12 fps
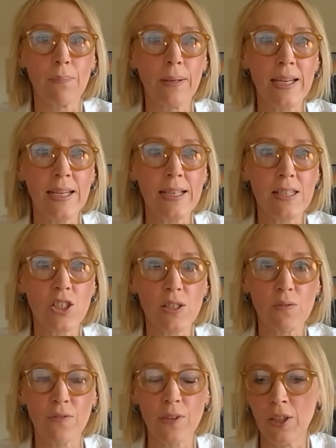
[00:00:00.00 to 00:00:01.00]
please
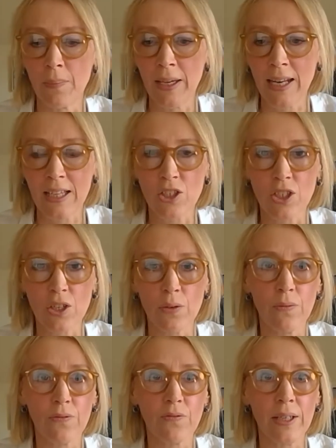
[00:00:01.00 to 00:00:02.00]
just fill them in as you
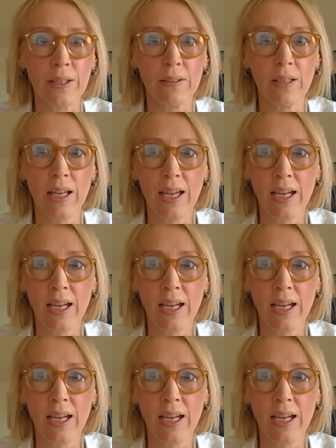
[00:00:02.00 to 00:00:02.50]
feel